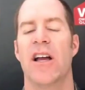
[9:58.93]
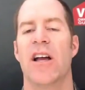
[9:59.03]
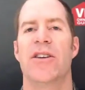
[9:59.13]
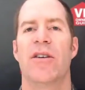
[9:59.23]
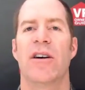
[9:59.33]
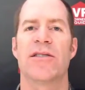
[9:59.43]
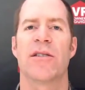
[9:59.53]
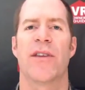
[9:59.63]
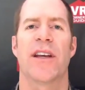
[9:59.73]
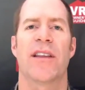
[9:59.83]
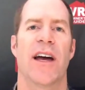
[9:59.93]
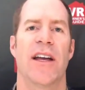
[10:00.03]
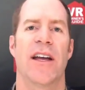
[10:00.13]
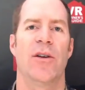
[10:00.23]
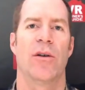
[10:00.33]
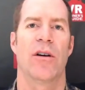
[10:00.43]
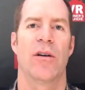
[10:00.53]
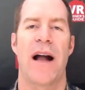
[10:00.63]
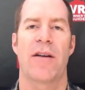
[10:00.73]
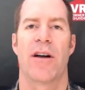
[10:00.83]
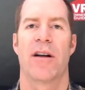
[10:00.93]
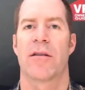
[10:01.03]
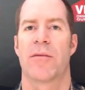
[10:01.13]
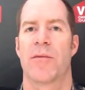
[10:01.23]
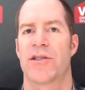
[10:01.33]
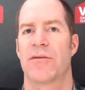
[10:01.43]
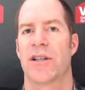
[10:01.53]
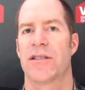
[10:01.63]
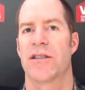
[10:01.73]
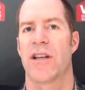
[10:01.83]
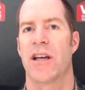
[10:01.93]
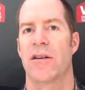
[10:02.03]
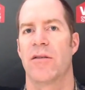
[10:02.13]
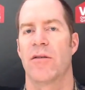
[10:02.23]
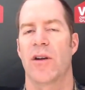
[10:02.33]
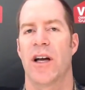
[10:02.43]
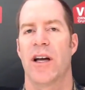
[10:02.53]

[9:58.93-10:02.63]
Do you also think that your background in commercial real estate kind